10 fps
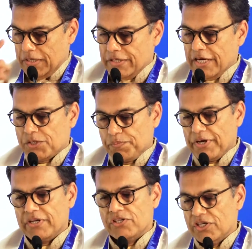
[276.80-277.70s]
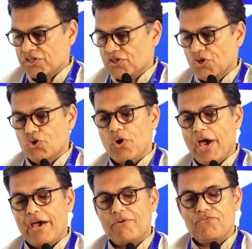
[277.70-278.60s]
The experiences you
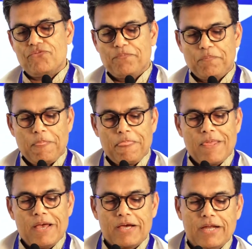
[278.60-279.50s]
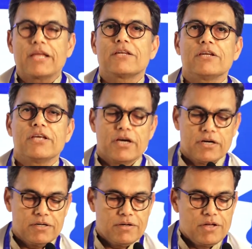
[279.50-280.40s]
have collected
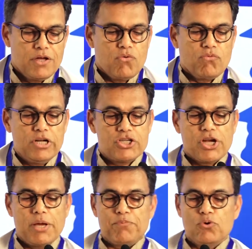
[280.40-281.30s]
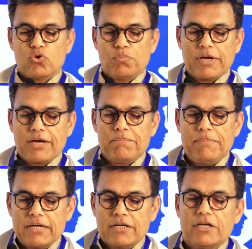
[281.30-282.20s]
here will shape you to become
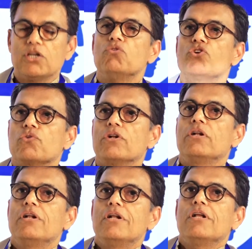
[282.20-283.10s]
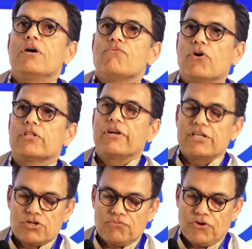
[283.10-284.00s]
better individual for the
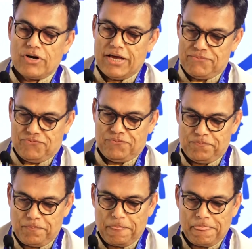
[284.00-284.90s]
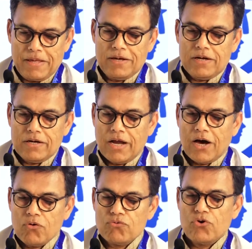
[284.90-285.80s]
rest of your life.
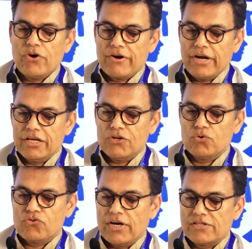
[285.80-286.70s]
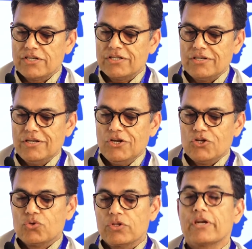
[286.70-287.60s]
Now you are ready to transit
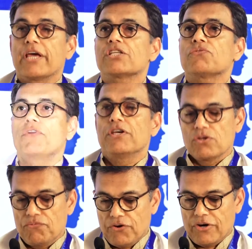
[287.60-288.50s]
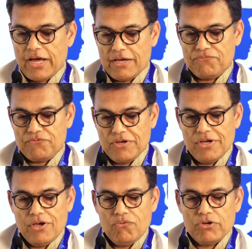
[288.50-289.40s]
to the next phase of your life,
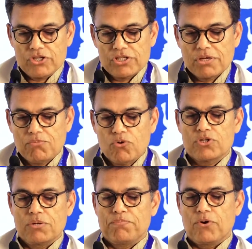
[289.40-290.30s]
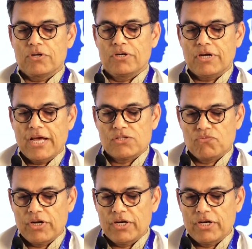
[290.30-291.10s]
which is the most important as